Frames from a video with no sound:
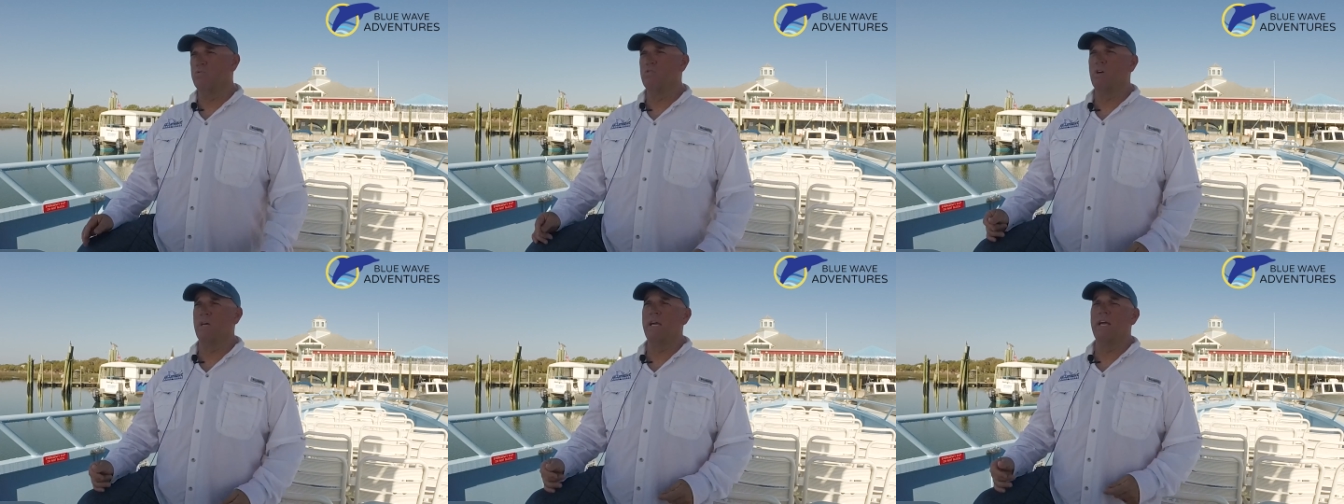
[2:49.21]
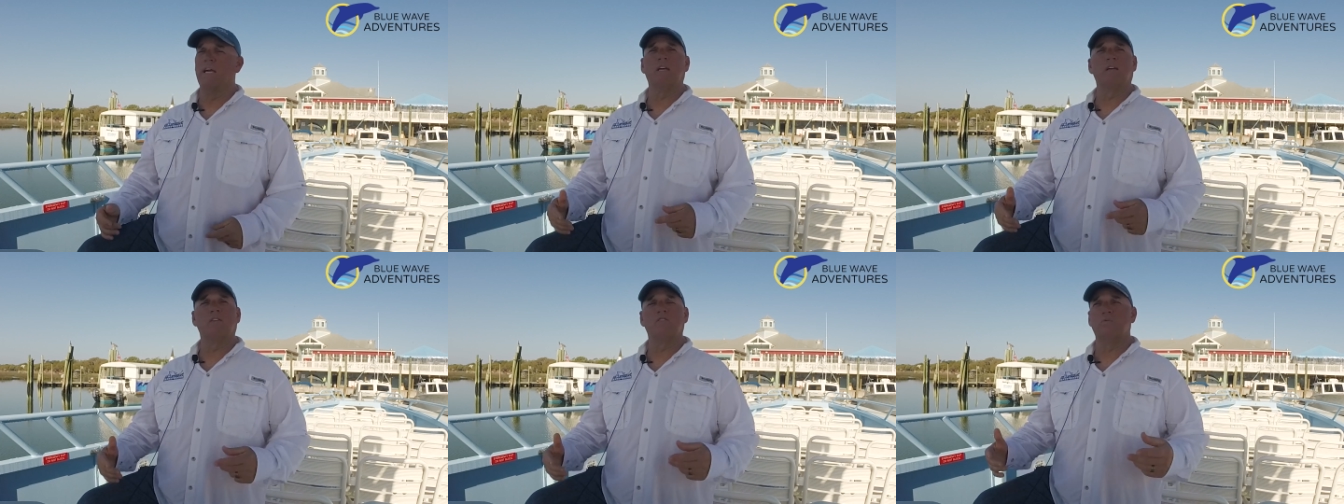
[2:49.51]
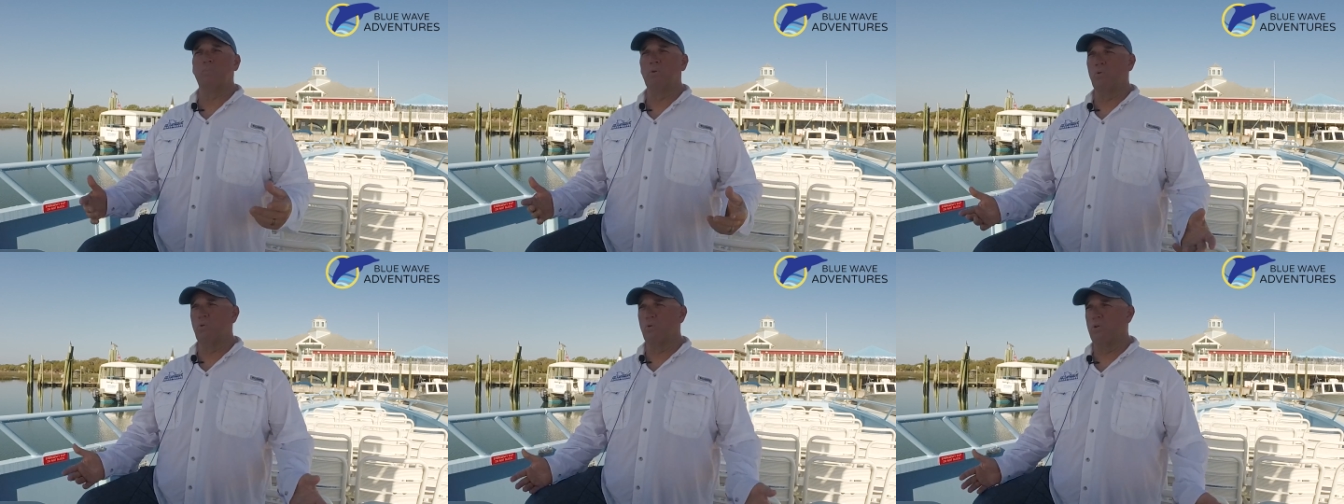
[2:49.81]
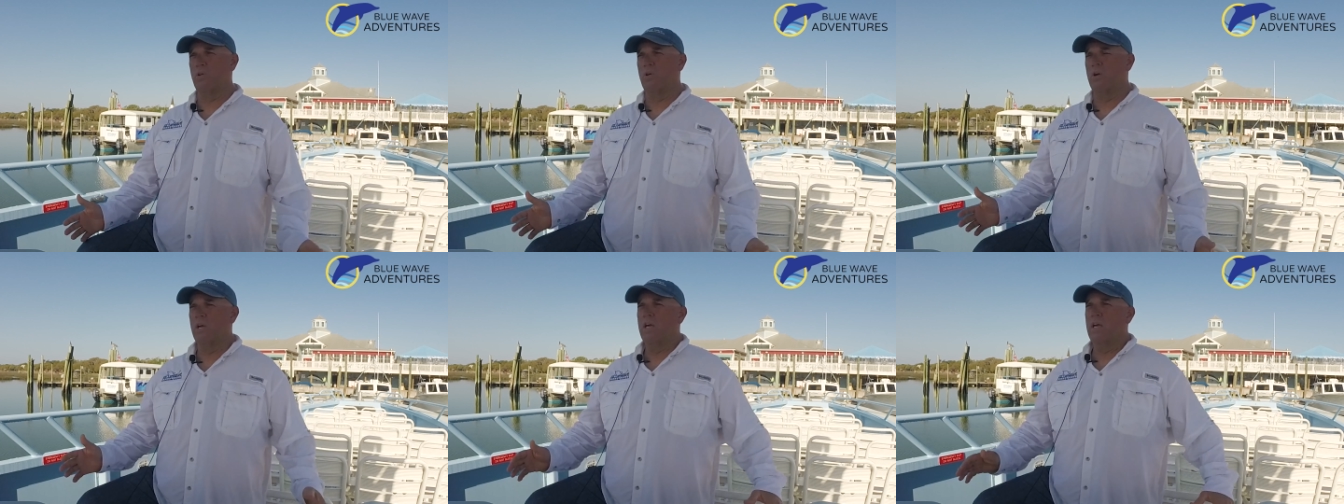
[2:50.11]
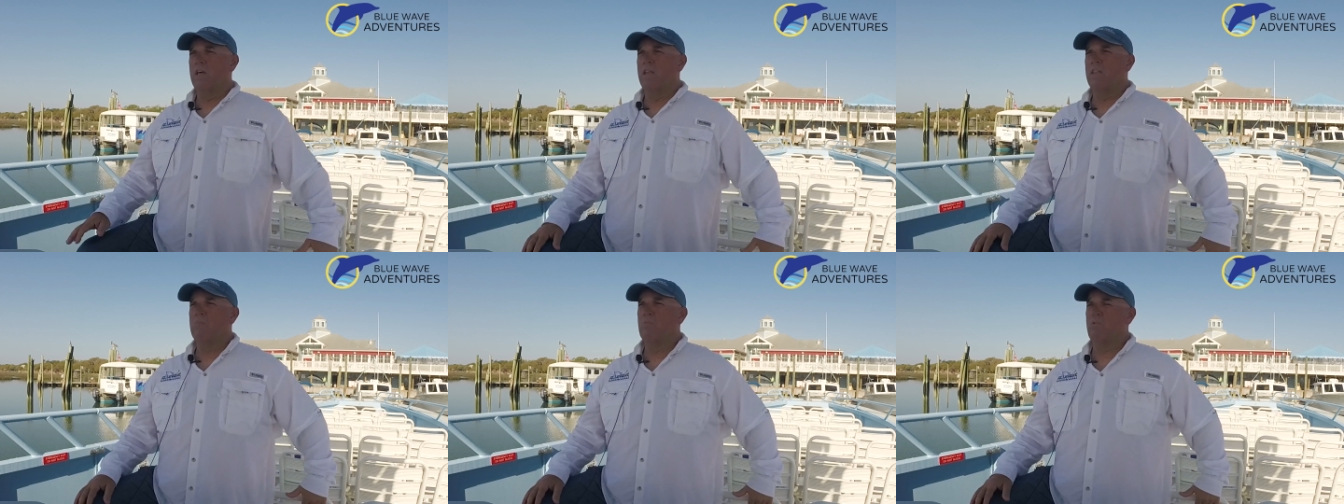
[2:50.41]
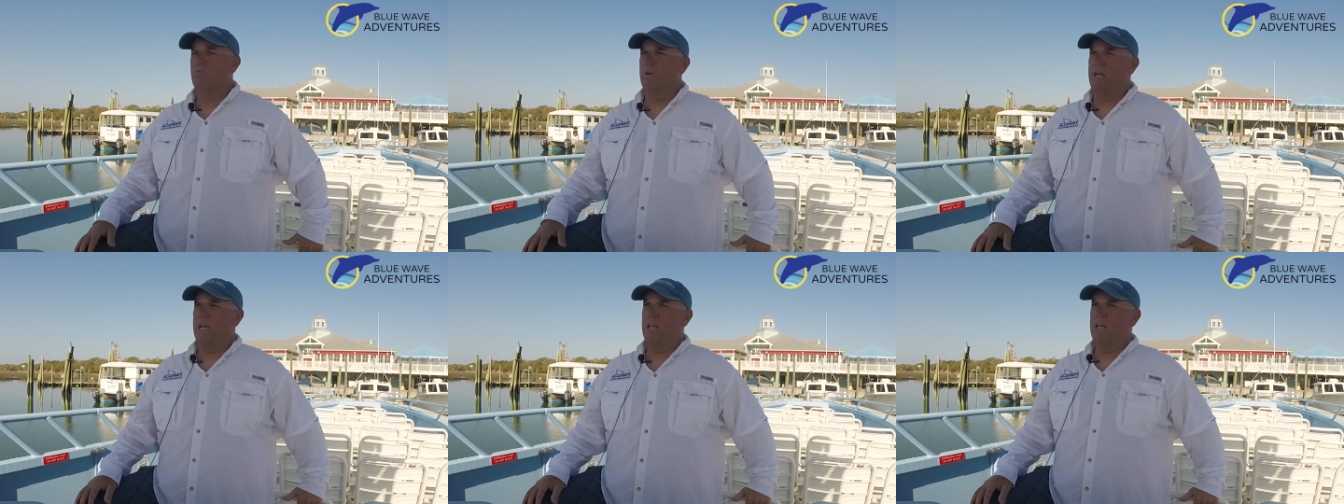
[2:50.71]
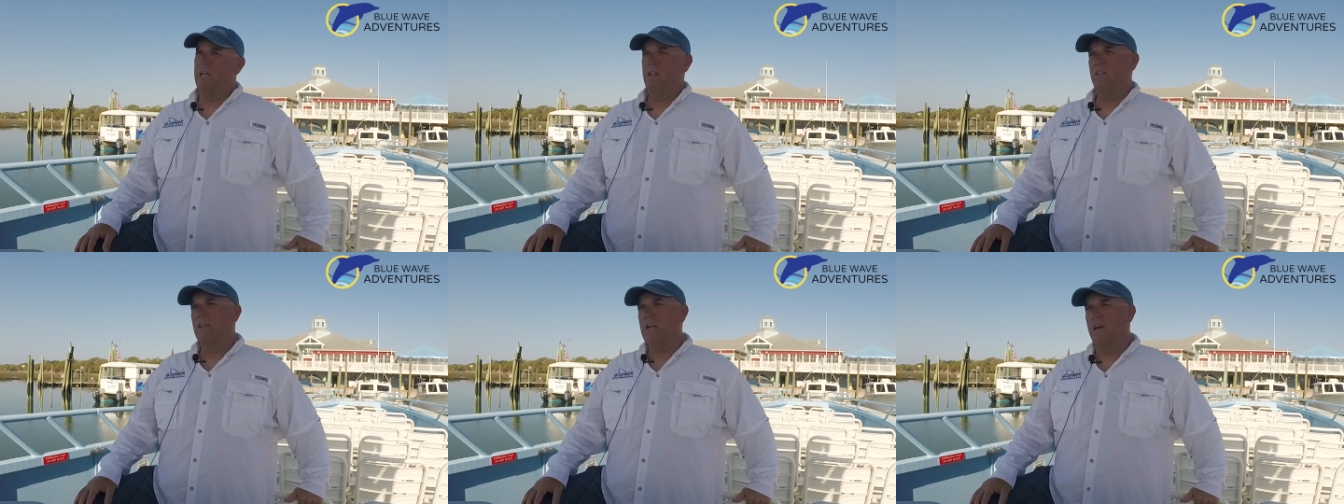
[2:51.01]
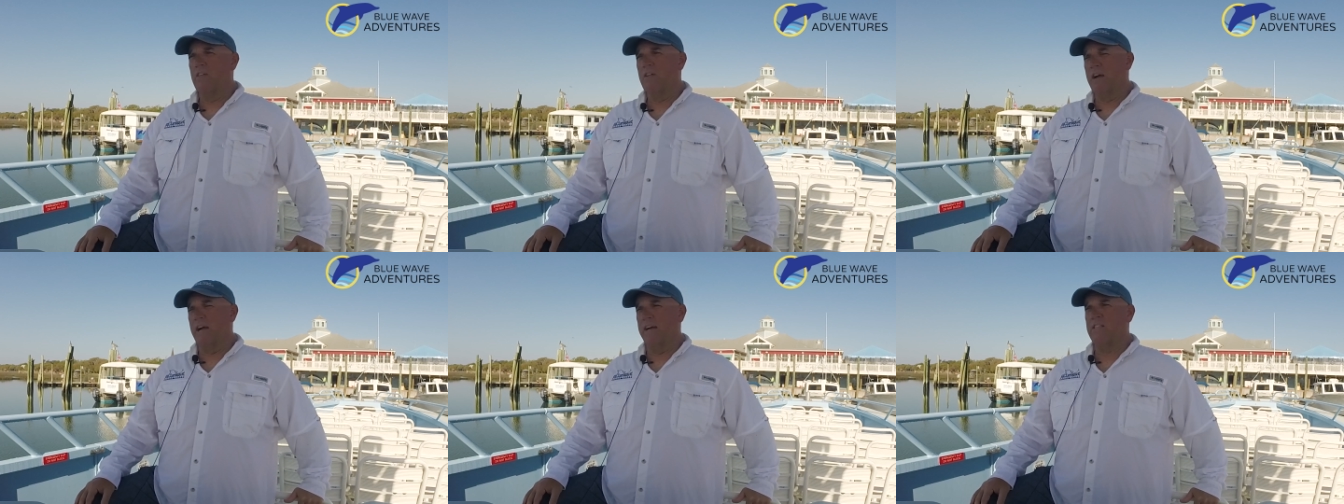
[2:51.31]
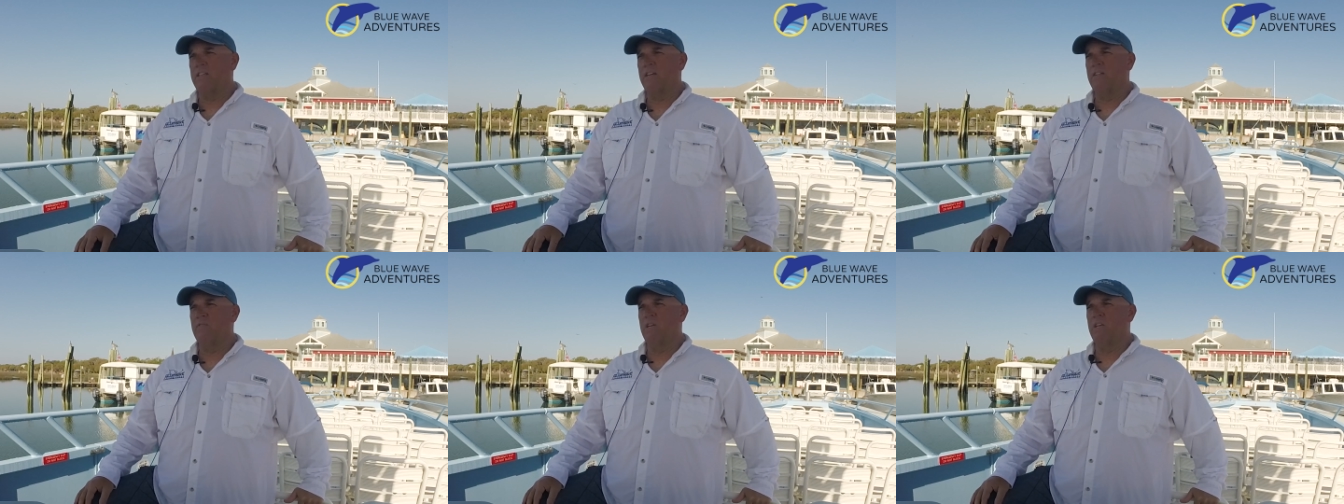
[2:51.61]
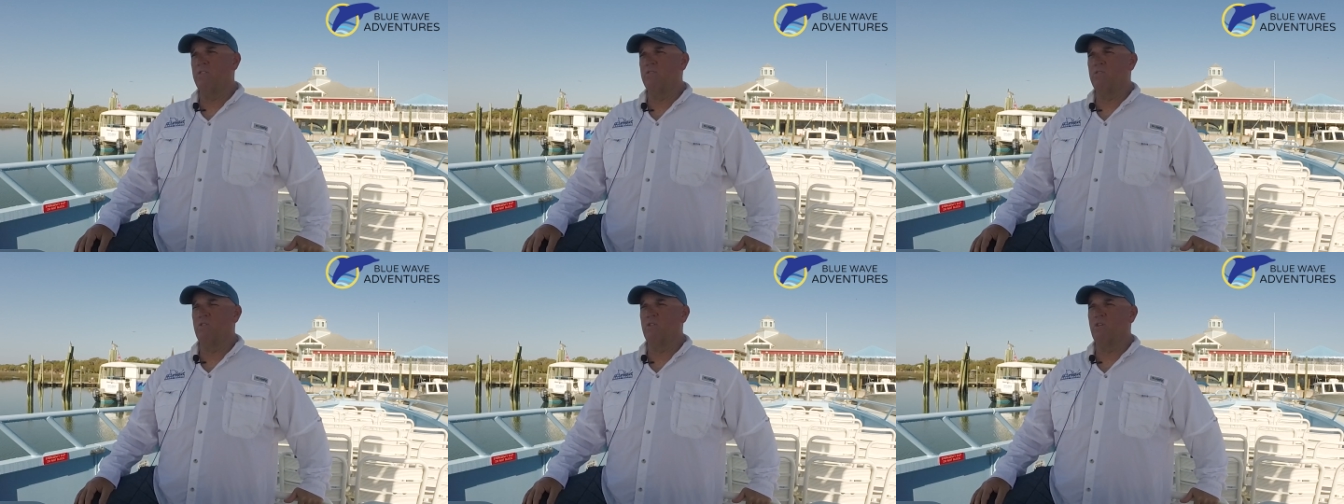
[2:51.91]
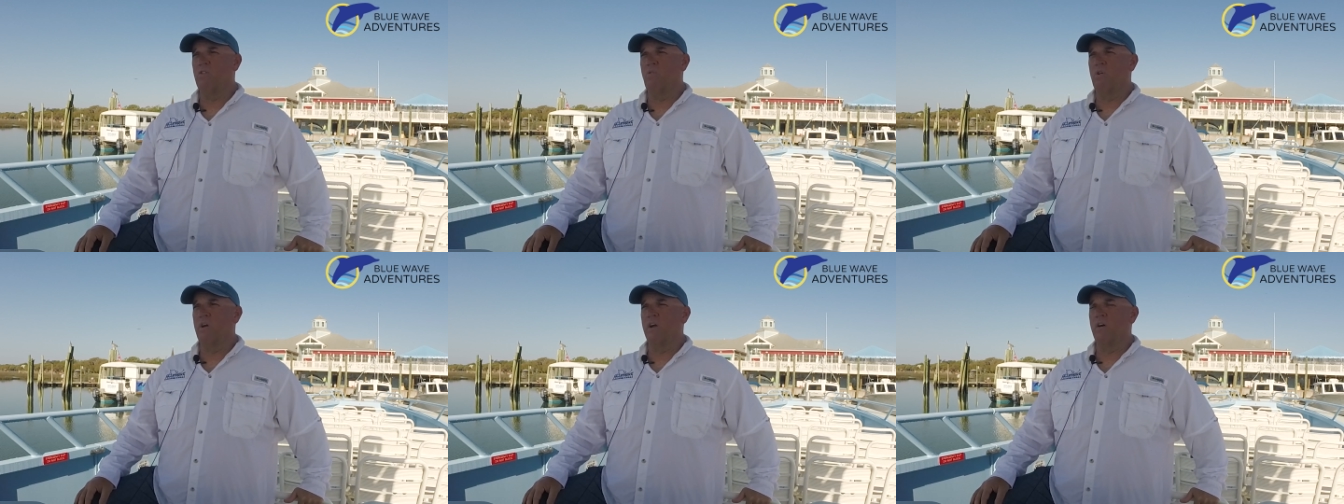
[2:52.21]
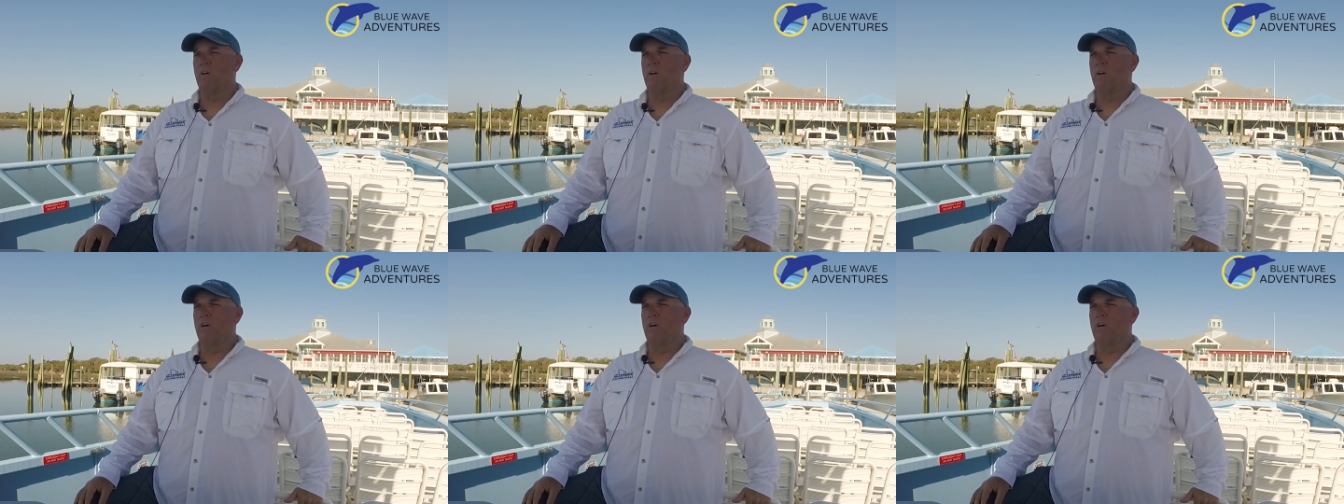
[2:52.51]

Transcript: drink, explore the marina and the other activities that are going